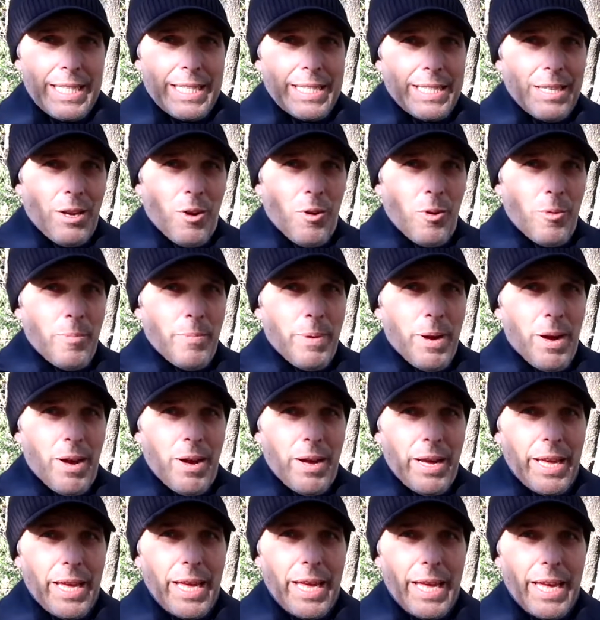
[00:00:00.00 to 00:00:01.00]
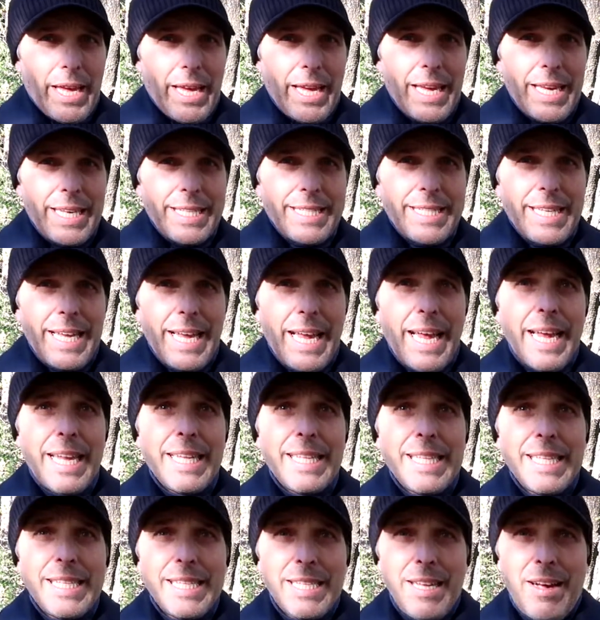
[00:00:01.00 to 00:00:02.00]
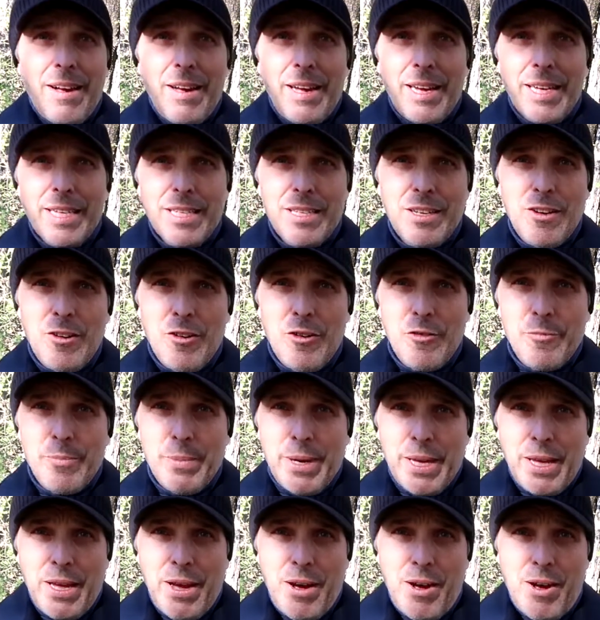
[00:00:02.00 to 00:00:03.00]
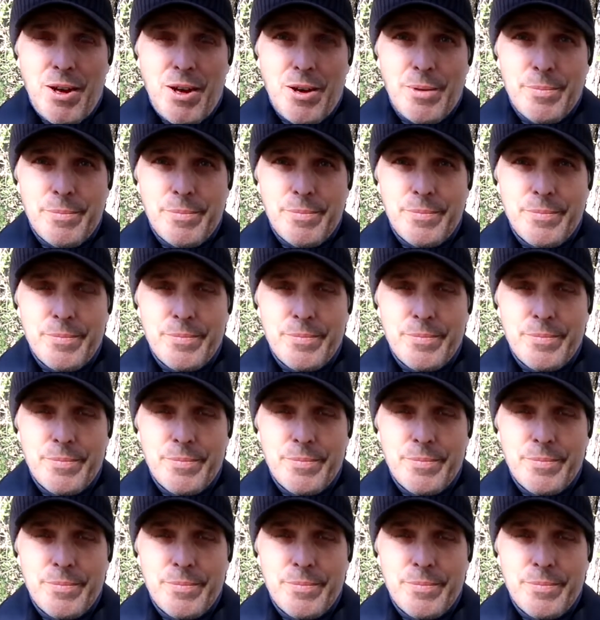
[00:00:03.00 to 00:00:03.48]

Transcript: whole part here is the inside of my arm.